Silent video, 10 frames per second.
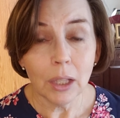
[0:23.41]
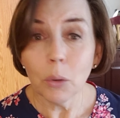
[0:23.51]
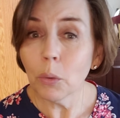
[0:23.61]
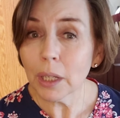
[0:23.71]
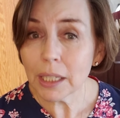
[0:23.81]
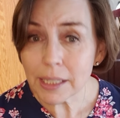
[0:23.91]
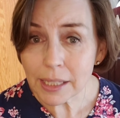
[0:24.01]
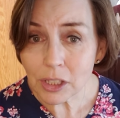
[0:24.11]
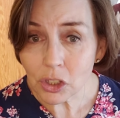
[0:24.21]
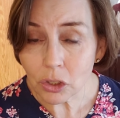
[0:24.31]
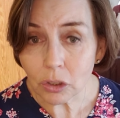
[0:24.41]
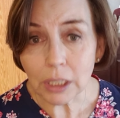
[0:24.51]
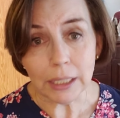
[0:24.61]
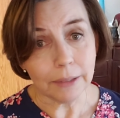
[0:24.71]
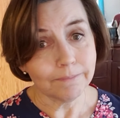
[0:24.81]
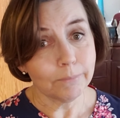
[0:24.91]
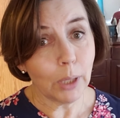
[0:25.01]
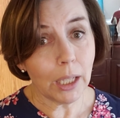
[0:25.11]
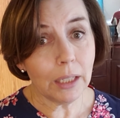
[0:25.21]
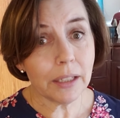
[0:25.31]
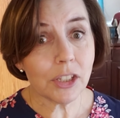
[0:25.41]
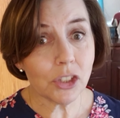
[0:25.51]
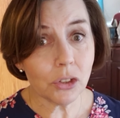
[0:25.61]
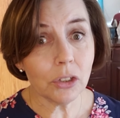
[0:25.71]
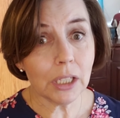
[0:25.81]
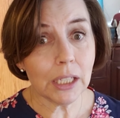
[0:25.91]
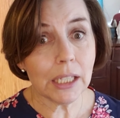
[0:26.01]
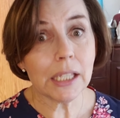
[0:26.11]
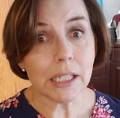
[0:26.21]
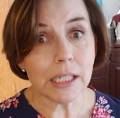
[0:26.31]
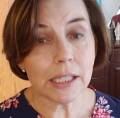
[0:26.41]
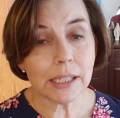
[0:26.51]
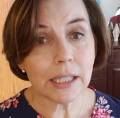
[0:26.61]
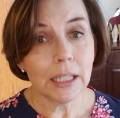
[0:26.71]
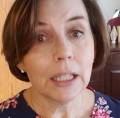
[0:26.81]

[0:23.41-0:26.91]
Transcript: What is this journey? Well, this journey is